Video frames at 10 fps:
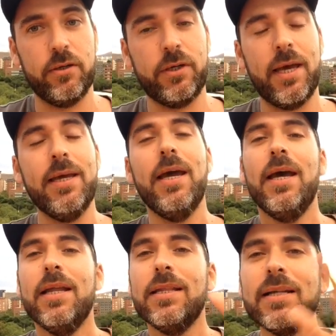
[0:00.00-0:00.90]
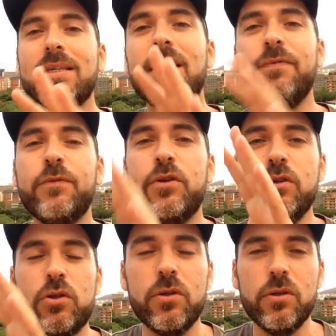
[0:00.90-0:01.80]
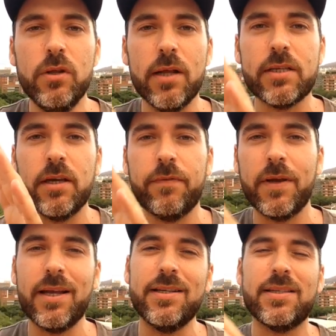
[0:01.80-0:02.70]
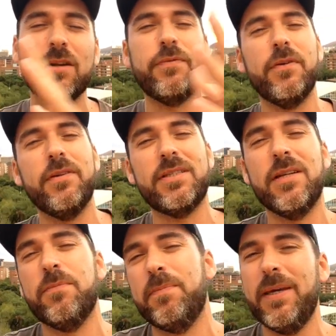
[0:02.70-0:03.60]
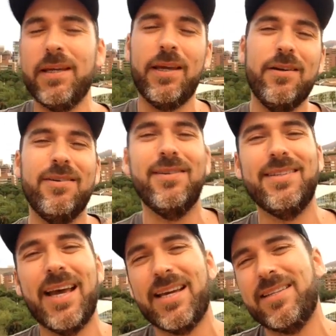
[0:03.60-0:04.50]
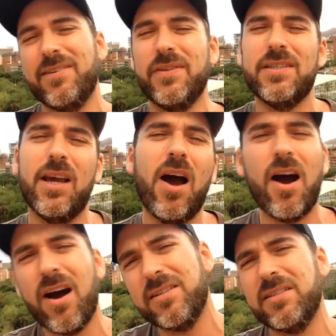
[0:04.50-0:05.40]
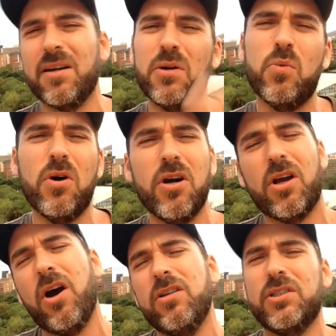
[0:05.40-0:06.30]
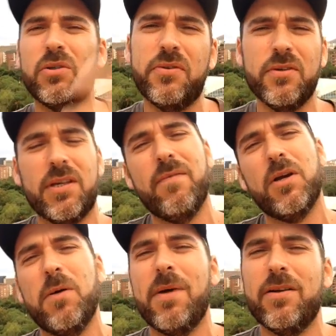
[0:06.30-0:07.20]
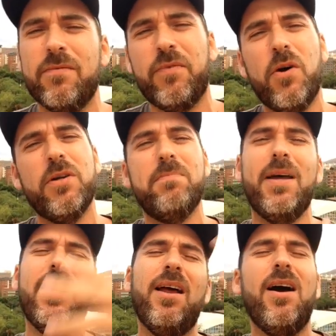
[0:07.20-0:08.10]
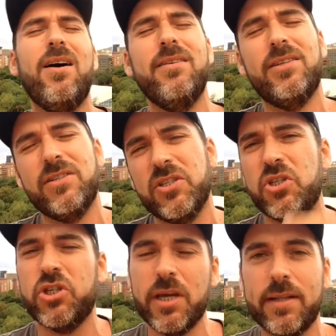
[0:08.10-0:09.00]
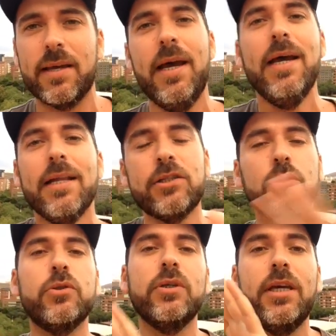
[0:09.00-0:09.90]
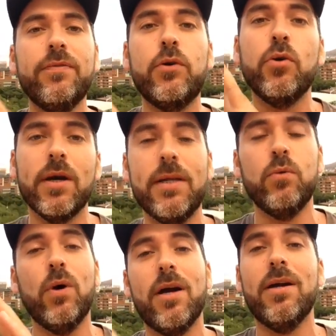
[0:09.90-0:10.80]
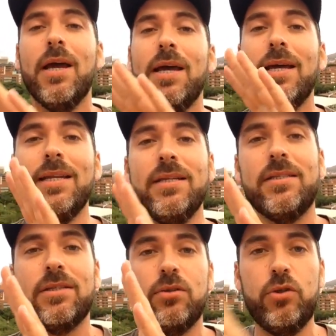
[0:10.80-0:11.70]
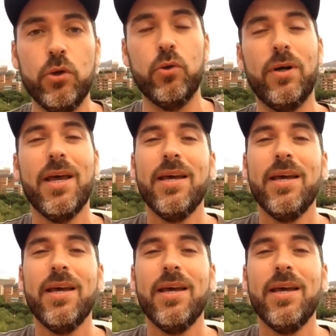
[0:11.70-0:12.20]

Okay, let's give instead of being here negative and saying, it's not gonna work, the socios haven't come out and voted, man, it's shit. Let's also give credit where it is due.